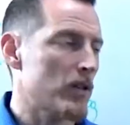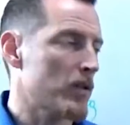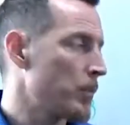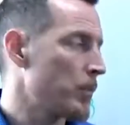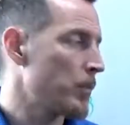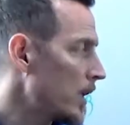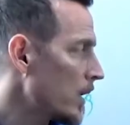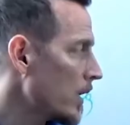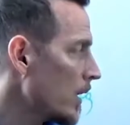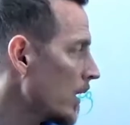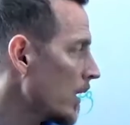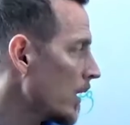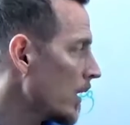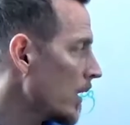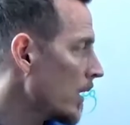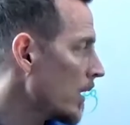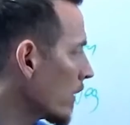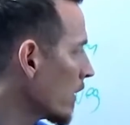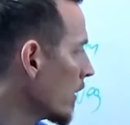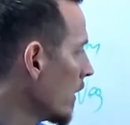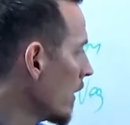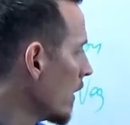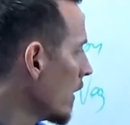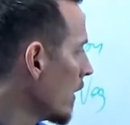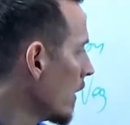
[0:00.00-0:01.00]
many
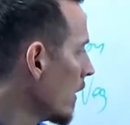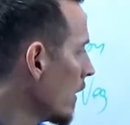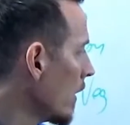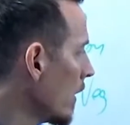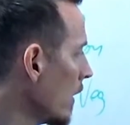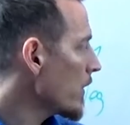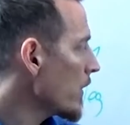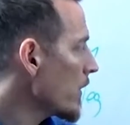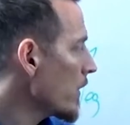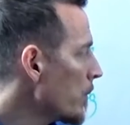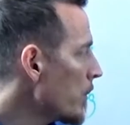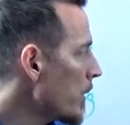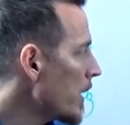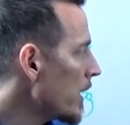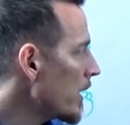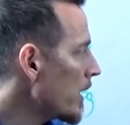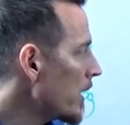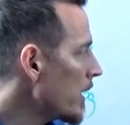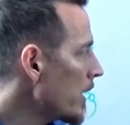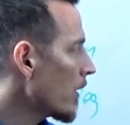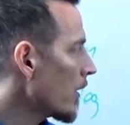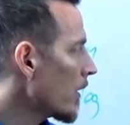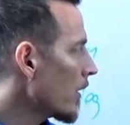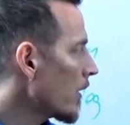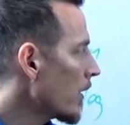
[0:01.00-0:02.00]
other, you know, many
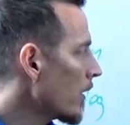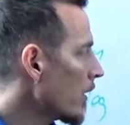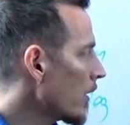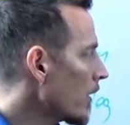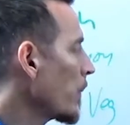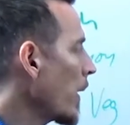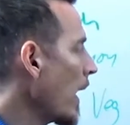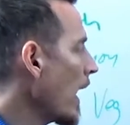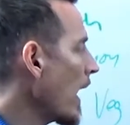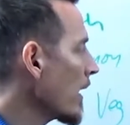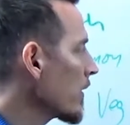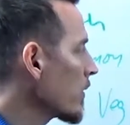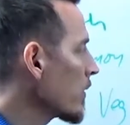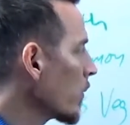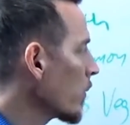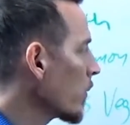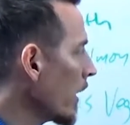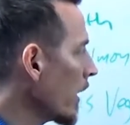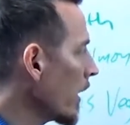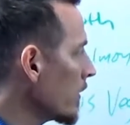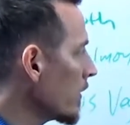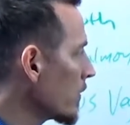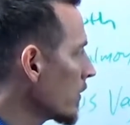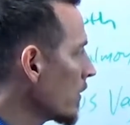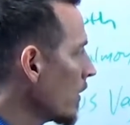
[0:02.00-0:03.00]
other
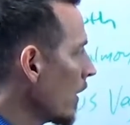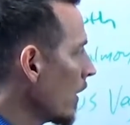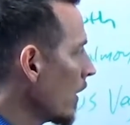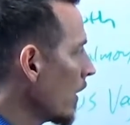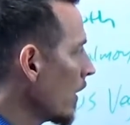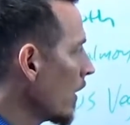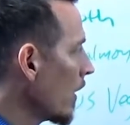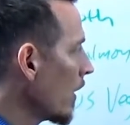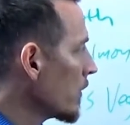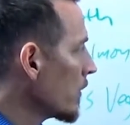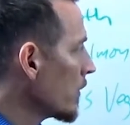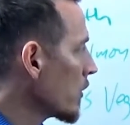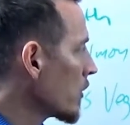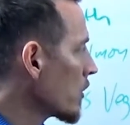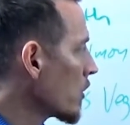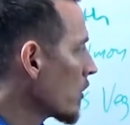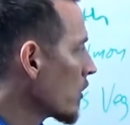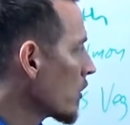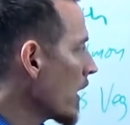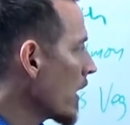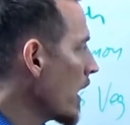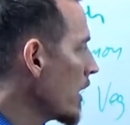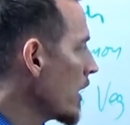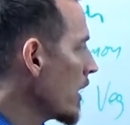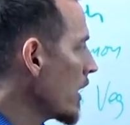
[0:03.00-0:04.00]
pathways to
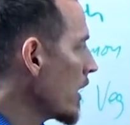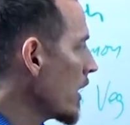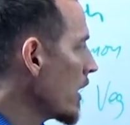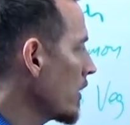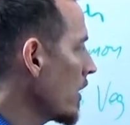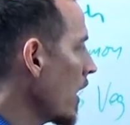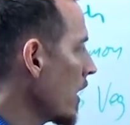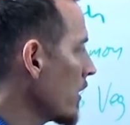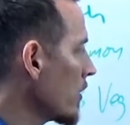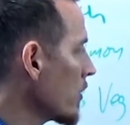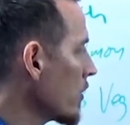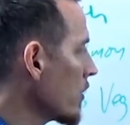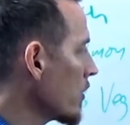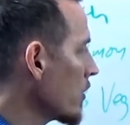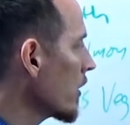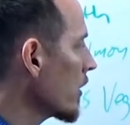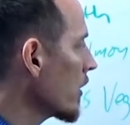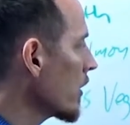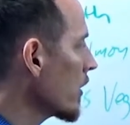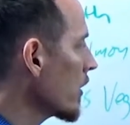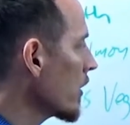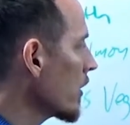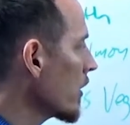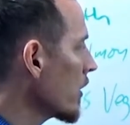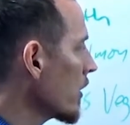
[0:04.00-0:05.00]
creation, not just
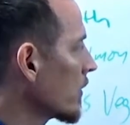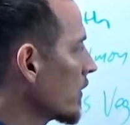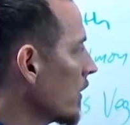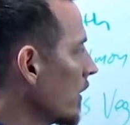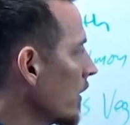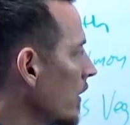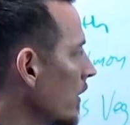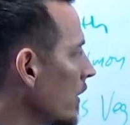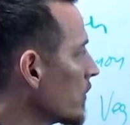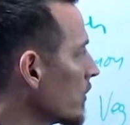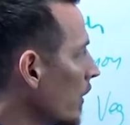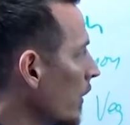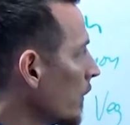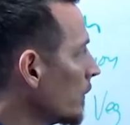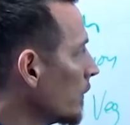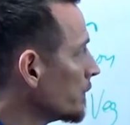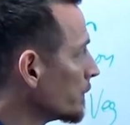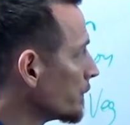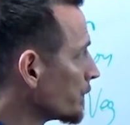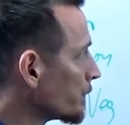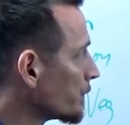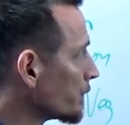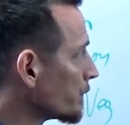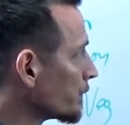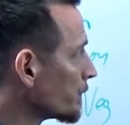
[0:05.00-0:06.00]
calcium. So
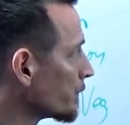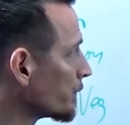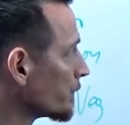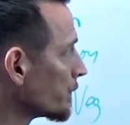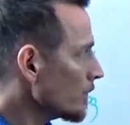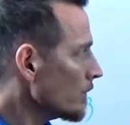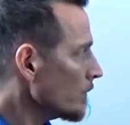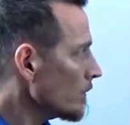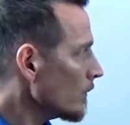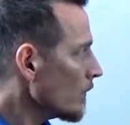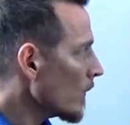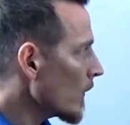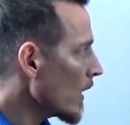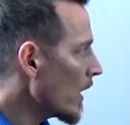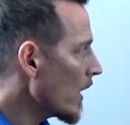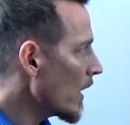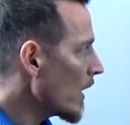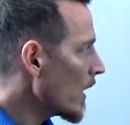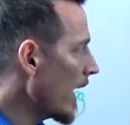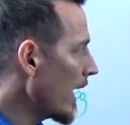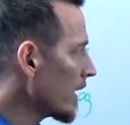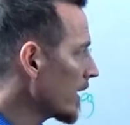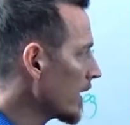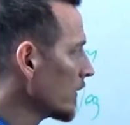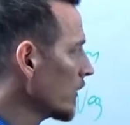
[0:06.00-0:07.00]

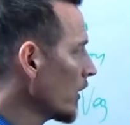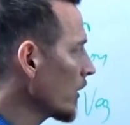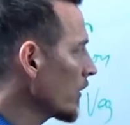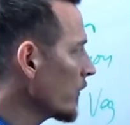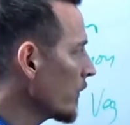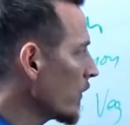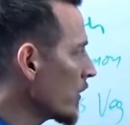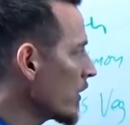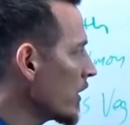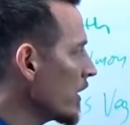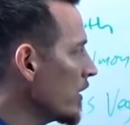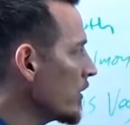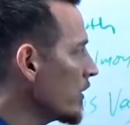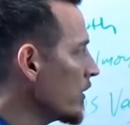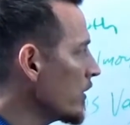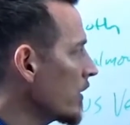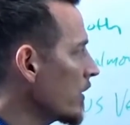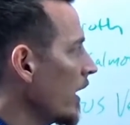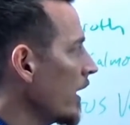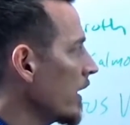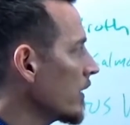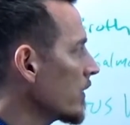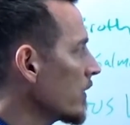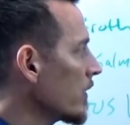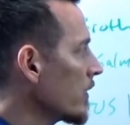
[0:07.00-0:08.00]
again, look for these
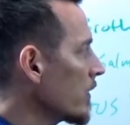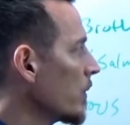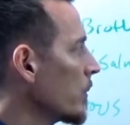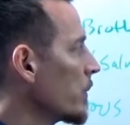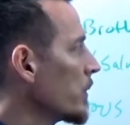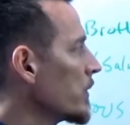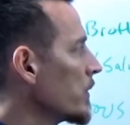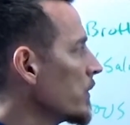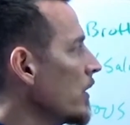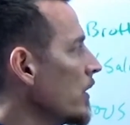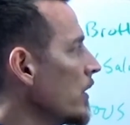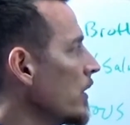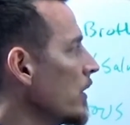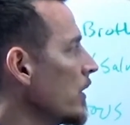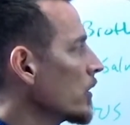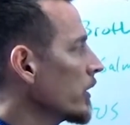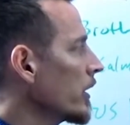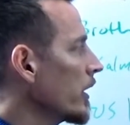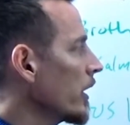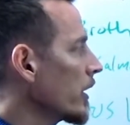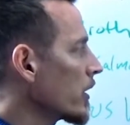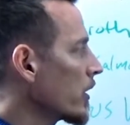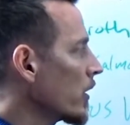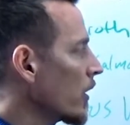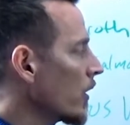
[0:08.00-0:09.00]
things to potentially
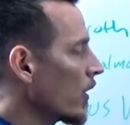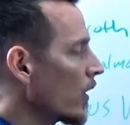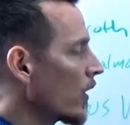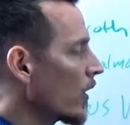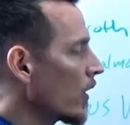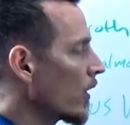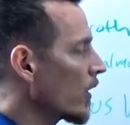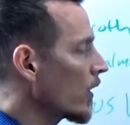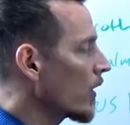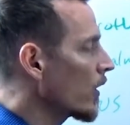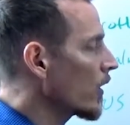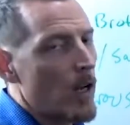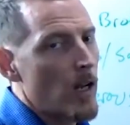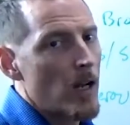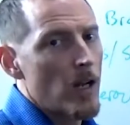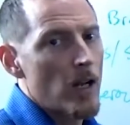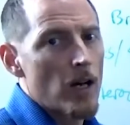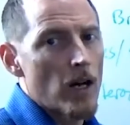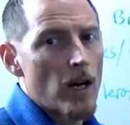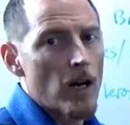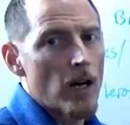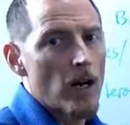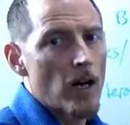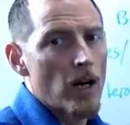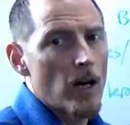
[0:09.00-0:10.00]
occur
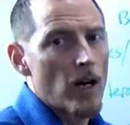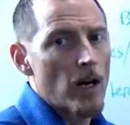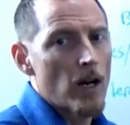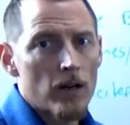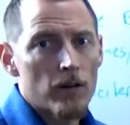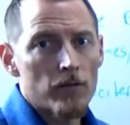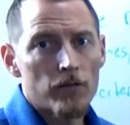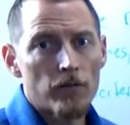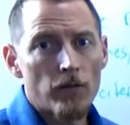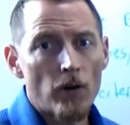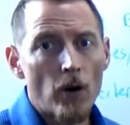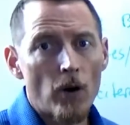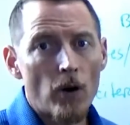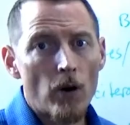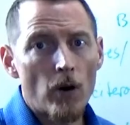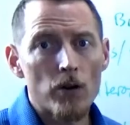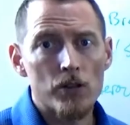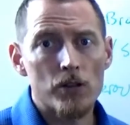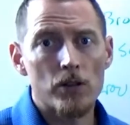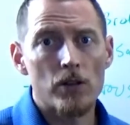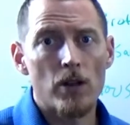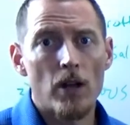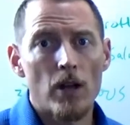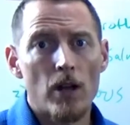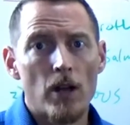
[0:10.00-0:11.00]
uh,
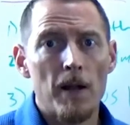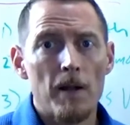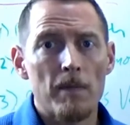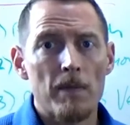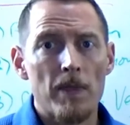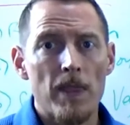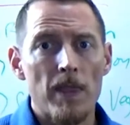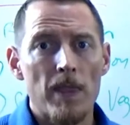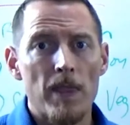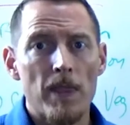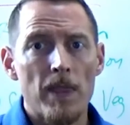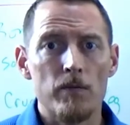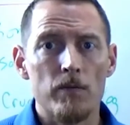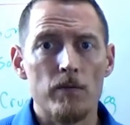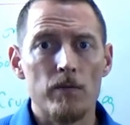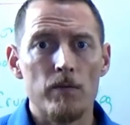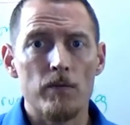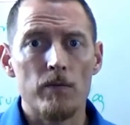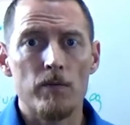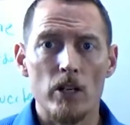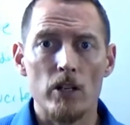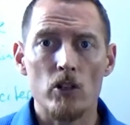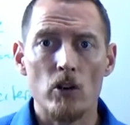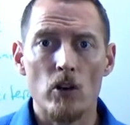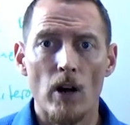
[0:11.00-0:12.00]
first. And if those
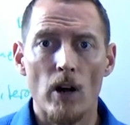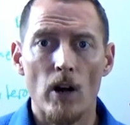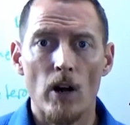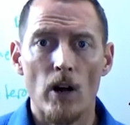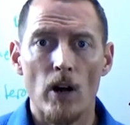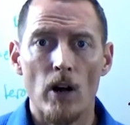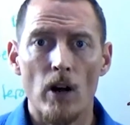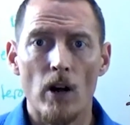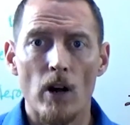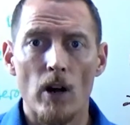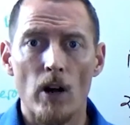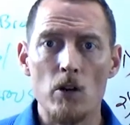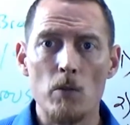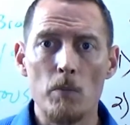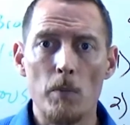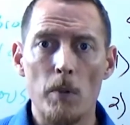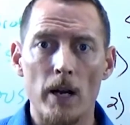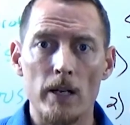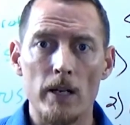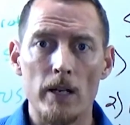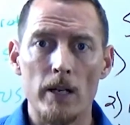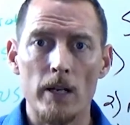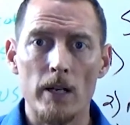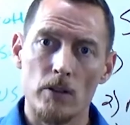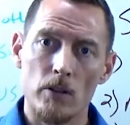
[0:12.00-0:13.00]
things are happening, you
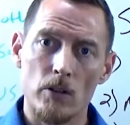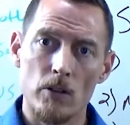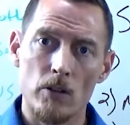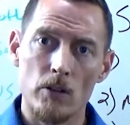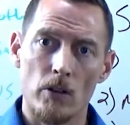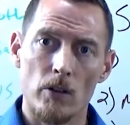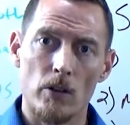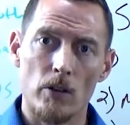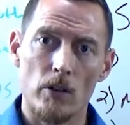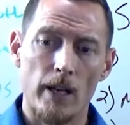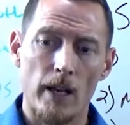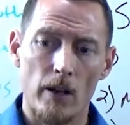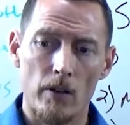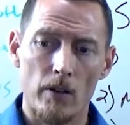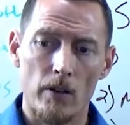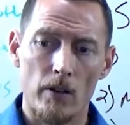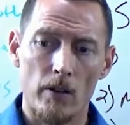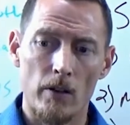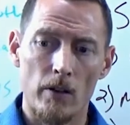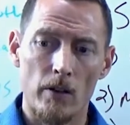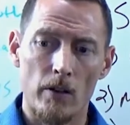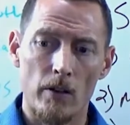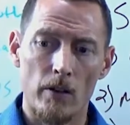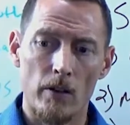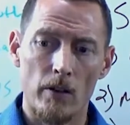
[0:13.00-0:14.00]
might consider
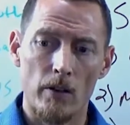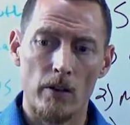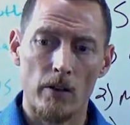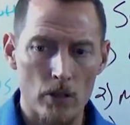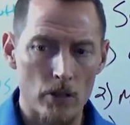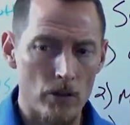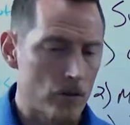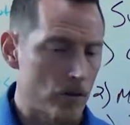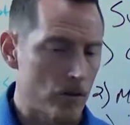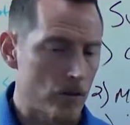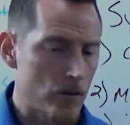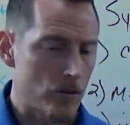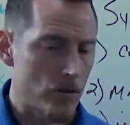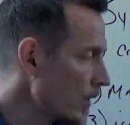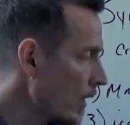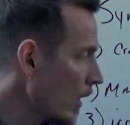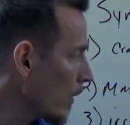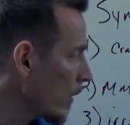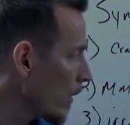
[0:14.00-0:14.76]
calcium deficiency. So